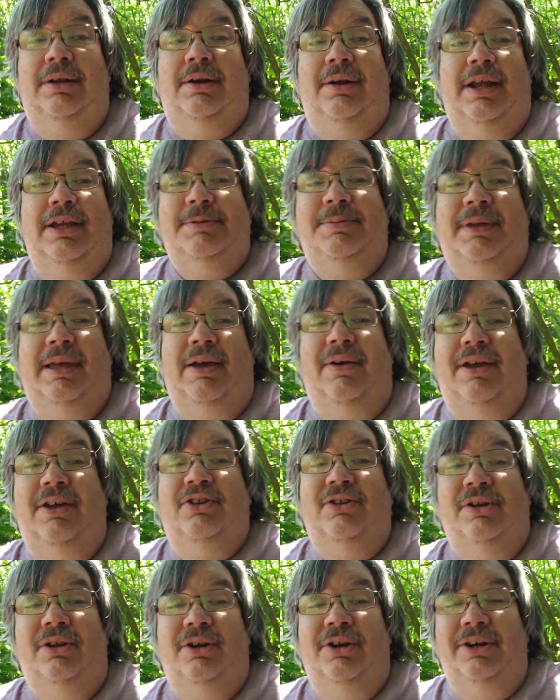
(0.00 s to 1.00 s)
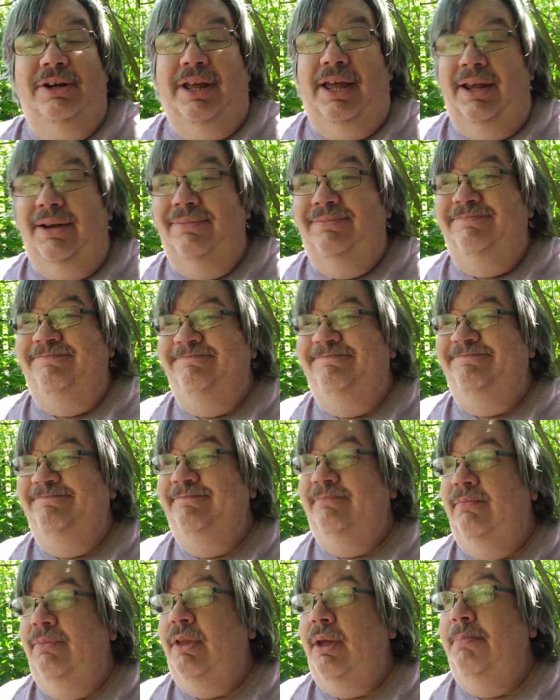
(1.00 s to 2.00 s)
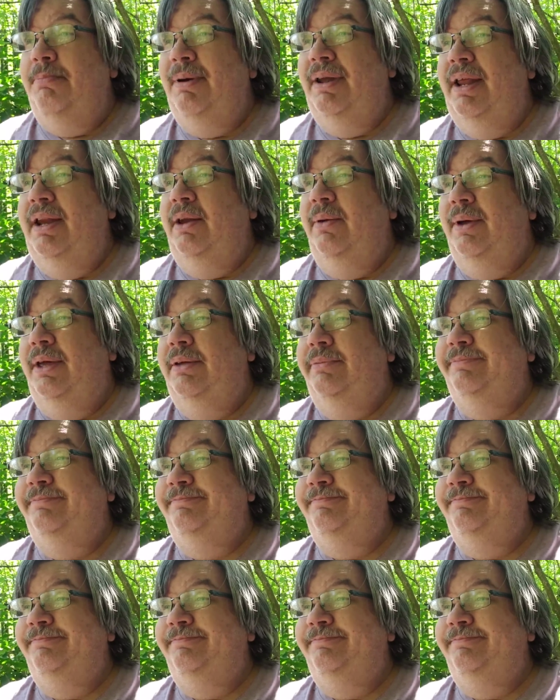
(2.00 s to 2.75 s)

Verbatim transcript: Don't ask me how I learned that. But anyway,